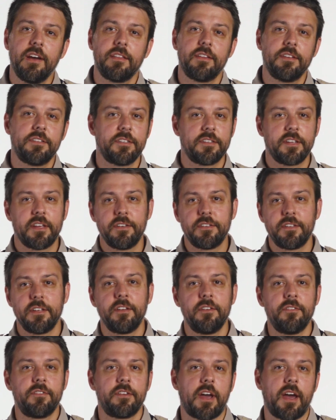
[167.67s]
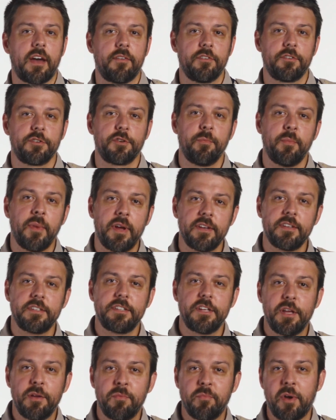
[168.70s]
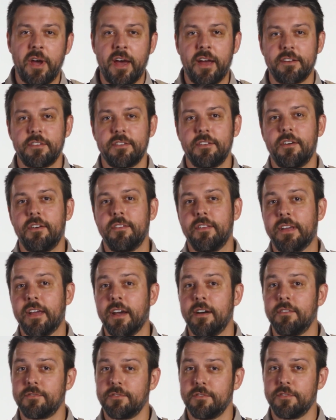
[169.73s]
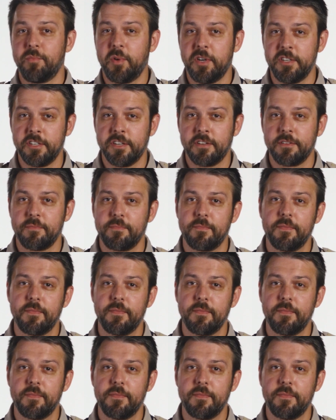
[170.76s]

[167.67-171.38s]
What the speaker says: This has continued to have a tremendous impact on the council's budget.